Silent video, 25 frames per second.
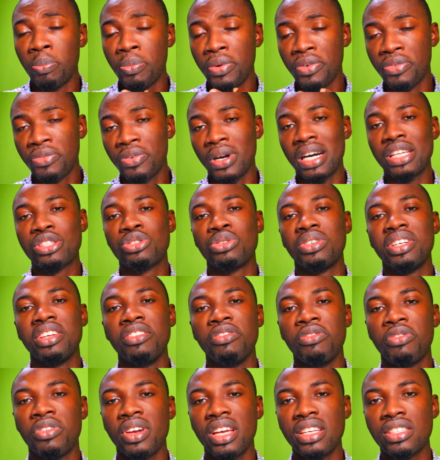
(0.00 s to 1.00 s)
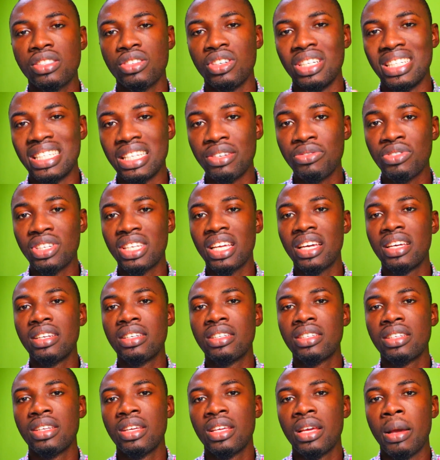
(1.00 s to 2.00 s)
prefer to reinvest your
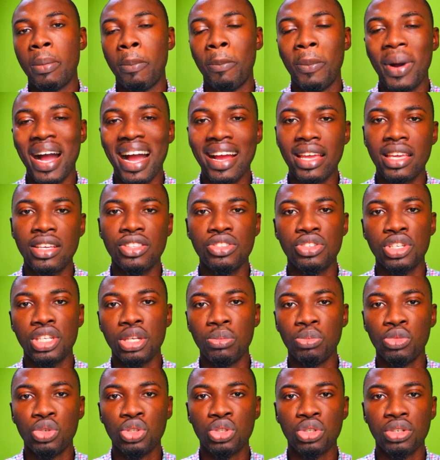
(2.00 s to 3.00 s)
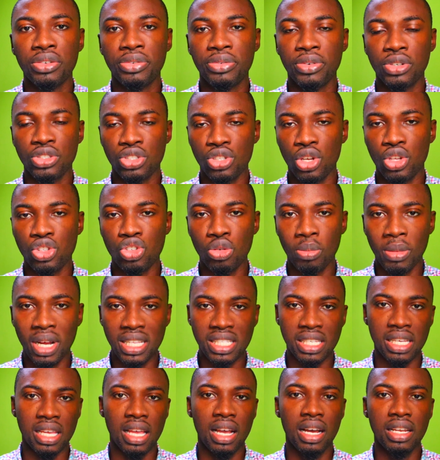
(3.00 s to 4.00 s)
dividend back into the mutual funds
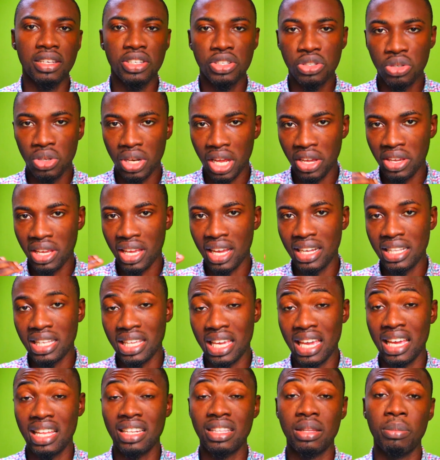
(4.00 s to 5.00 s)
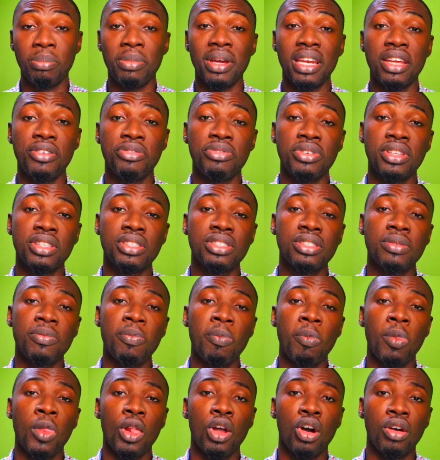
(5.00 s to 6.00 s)
automatically so that you can get the
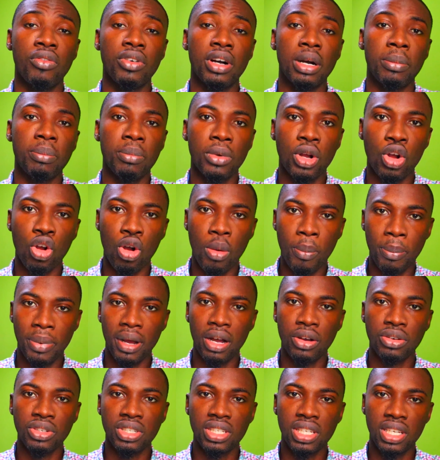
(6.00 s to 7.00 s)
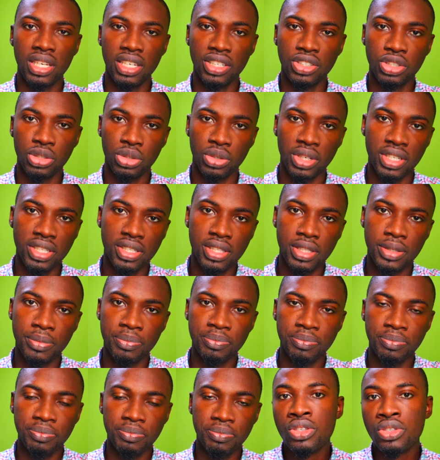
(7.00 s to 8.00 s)
benefits of compound
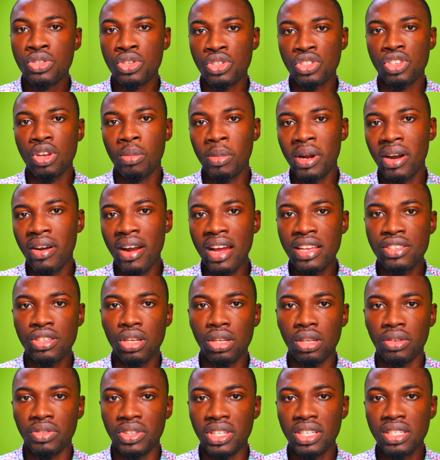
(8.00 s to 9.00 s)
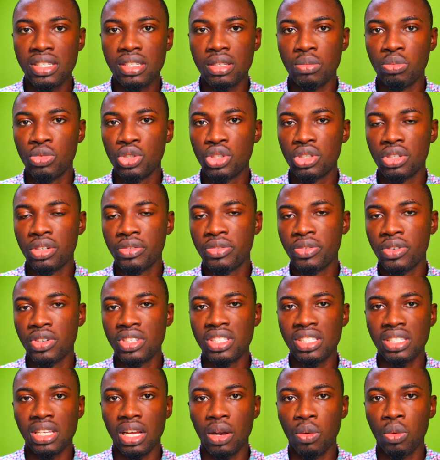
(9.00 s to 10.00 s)
interest. To summarize all of this, mutual
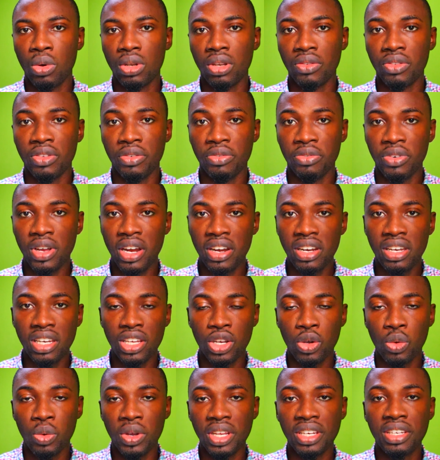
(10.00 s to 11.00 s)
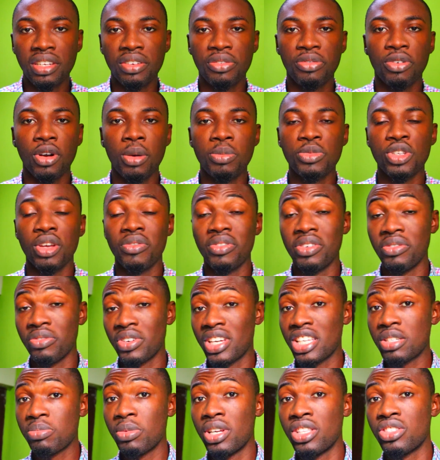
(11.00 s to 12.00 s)
funds are one of the very liquid forms of
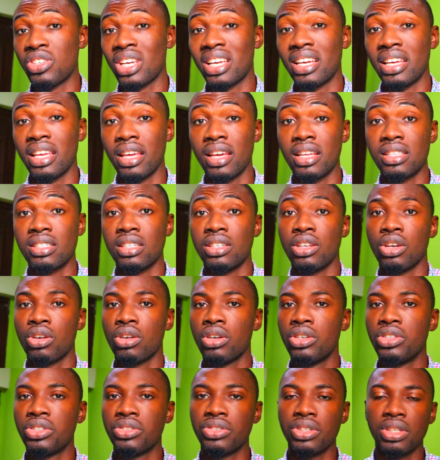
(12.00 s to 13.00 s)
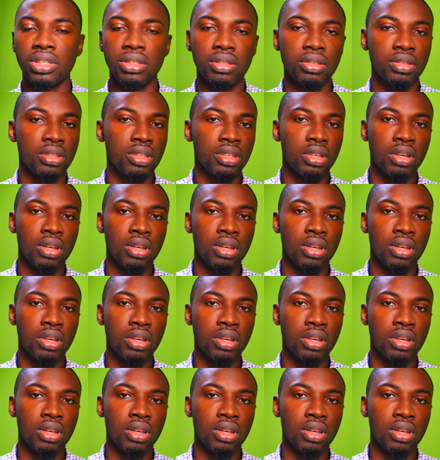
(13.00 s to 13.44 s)
investment you can get in the country.